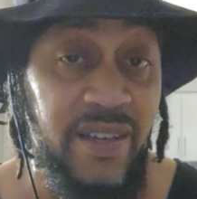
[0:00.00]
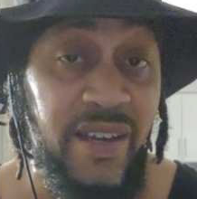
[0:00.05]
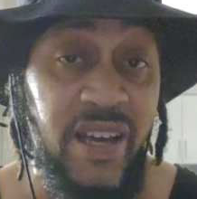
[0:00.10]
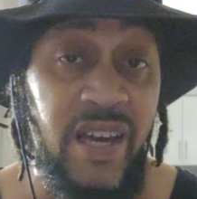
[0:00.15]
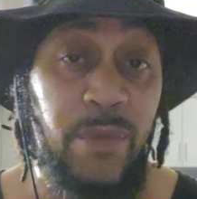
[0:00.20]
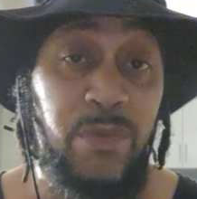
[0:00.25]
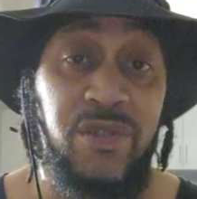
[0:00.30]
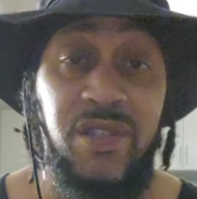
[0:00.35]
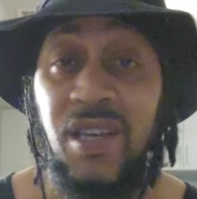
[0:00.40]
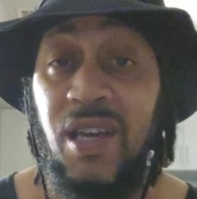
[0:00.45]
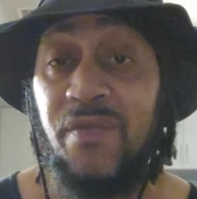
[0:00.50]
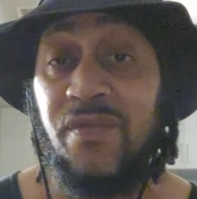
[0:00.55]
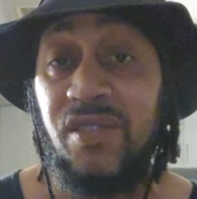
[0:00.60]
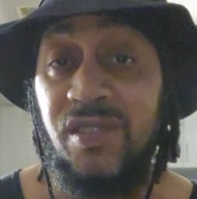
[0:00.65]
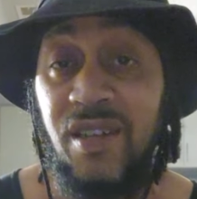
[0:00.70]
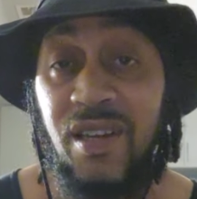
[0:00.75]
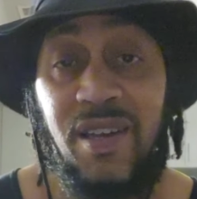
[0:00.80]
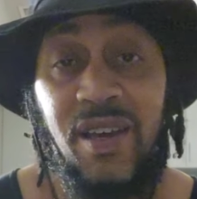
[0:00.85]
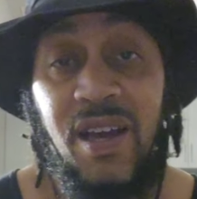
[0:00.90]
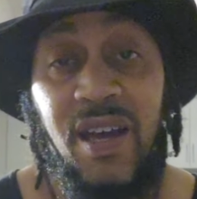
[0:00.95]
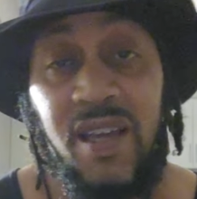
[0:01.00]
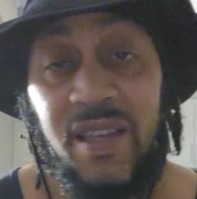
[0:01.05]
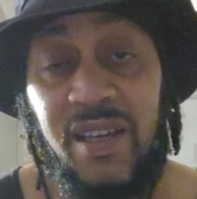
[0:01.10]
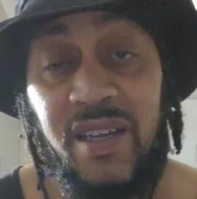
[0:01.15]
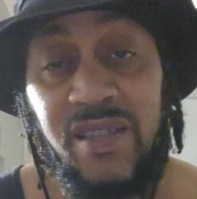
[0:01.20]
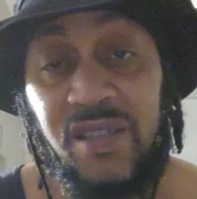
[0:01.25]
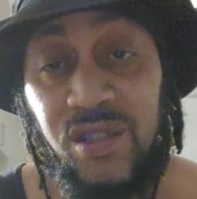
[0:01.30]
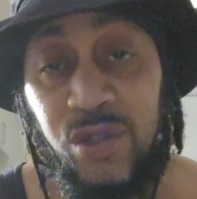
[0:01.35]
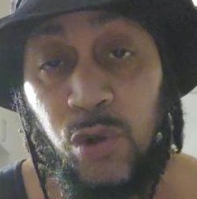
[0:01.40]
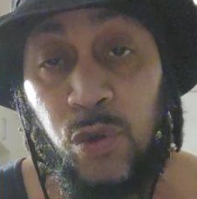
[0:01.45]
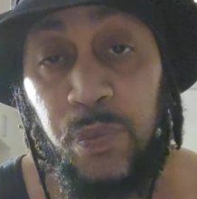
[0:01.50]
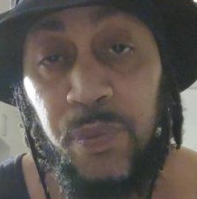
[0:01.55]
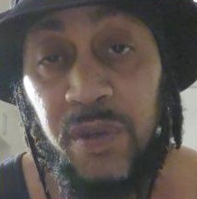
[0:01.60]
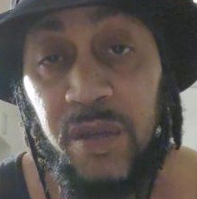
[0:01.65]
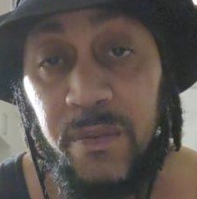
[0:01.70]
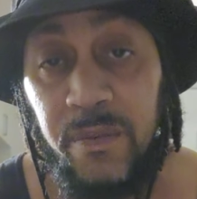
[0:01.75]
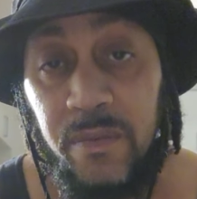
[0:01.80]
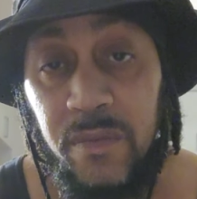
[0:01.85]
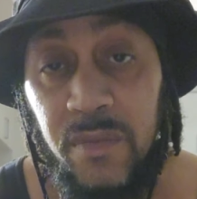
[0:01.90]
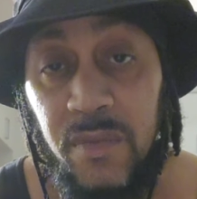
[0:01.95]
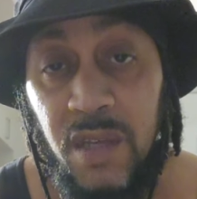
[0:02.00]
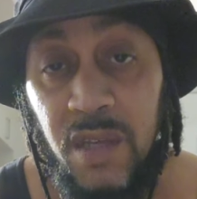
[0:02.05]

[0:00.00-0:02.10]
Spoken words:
and Ham was having sex, that's stupid.